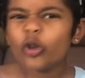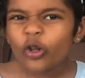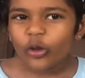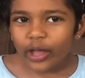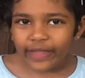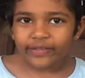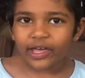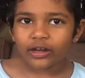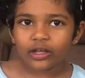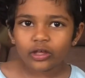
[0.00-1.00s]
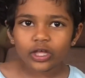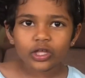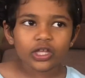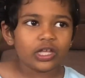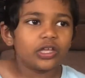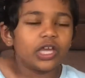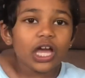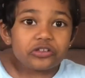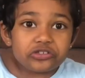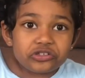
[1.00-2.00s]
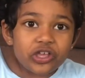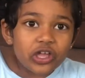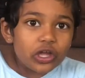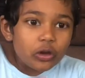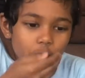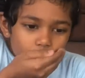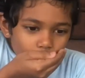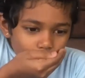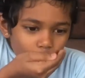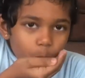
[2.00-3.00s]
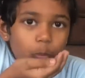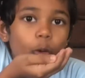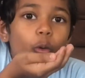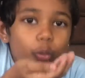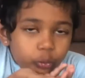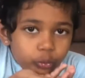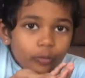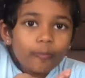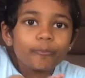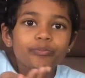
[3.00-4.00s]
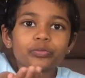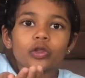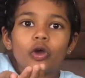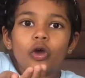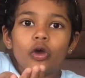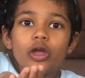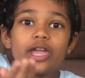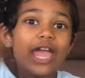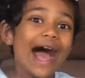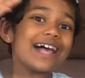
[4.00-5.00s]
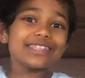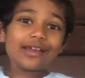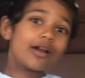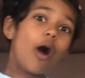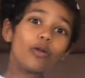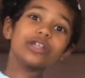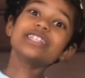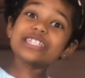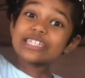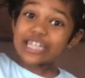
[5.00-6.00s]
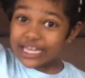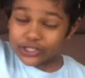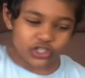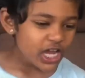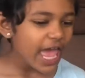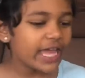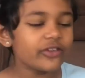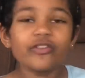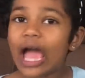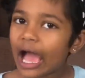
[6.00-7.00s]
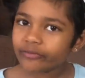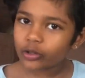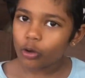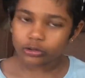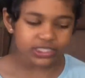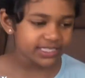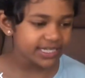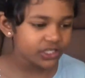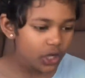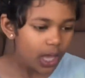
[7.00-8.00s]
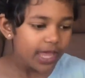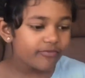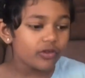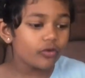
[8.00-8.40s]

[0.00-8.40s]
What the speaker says: And then he gets sick. Oh. He has a golden snitch. And if you have the golden snitch, if you